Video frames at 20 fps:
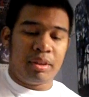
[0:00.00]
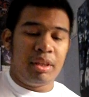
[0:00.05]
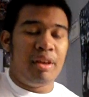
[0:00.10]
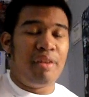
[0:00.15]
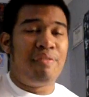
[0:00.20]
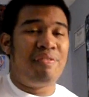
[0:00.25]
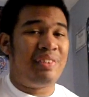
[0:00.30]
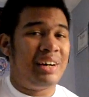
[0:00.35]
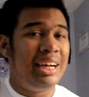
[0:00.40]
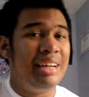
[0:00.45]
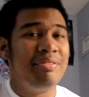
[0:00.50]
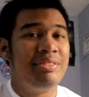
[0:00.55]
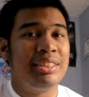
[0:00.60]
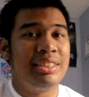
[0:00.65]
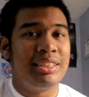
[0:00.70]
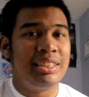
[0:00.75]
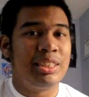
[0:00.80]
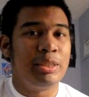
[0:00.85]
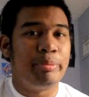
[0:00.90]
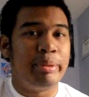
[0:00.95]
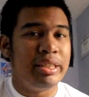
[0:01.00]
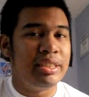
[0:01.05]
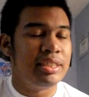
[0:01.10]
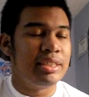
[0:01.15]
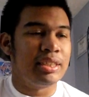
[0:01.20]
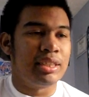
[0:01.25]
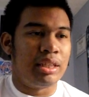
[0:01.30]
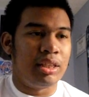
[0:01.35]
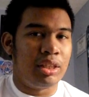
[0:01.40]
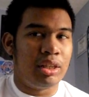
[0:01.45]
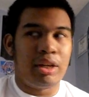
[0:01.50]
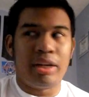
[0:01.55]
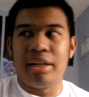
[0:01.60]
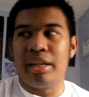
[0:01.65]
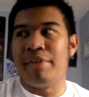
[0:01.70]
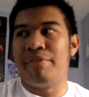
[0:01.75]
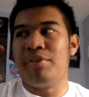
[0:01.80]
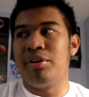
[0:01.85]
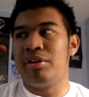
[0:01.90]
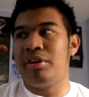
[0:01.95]
5 to 6 spins is a lot.
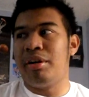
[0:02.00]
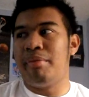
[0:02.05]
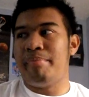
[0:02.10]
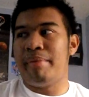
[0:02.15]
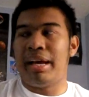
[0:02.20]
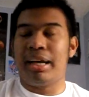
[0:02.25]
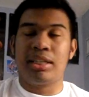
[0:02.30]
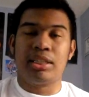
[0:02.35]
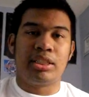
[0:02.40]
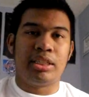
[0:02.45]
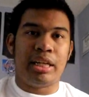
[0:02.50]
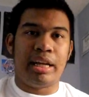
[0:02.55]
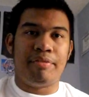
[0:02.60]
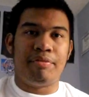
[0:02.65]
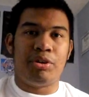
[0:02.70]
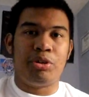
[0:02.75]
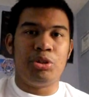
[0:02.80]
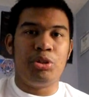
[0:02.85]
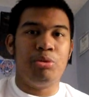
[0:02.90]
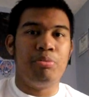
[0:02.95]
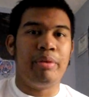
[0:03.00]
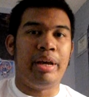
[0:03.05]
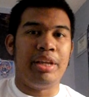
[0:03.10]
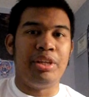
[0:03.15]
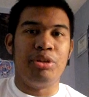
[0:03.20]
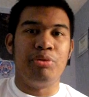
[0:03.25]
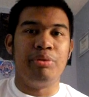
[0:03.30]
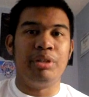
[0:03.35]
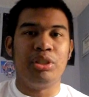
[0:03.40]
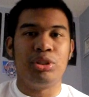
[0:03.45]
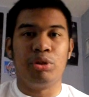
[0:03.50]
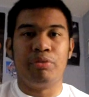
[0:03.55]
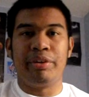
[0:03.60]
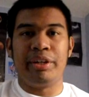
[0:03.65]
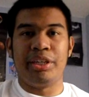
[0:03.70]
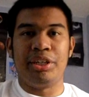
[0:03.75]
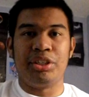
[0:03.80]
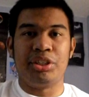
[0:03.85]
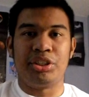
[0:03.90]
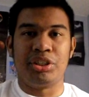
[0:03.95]
If you're on max chat volume and you reach over at
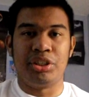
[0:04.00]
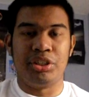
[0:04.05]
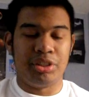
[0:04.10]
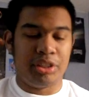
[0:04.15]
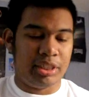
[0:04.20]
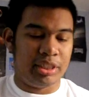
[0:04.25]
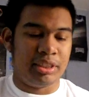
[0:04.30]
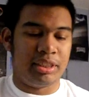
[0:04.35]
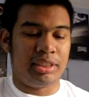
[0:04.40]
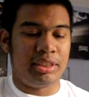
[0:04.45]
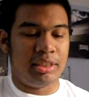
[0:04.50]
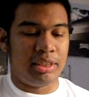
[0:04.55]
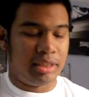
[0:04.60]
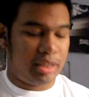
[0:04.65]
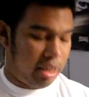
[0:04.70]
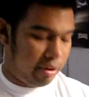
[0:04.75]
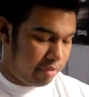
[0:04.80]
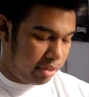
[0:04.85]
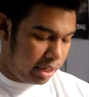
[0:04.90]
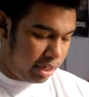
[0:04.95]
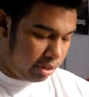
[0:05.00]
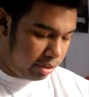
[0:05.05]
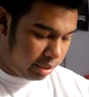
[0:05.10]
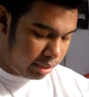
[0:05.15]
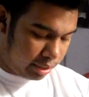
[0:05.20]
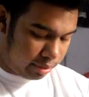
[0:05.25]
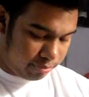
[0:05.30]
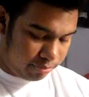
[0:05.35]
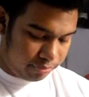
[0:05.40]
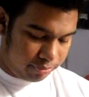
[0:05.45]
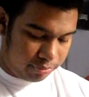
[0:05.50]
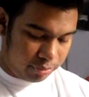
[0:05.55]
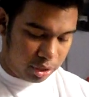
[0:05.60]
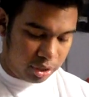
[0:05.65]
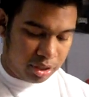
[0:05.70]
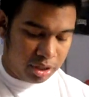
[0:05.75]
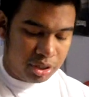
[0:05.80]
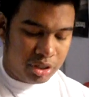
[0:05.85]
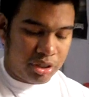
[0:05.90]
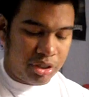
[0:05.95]
your shirt, because this does have the ear clip or
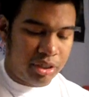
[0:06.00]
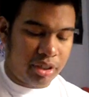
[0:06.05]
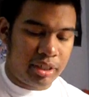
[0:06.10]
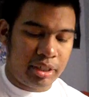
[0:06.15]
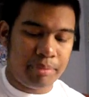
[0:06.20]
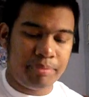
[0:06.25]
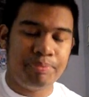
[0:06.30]
the shirt clip,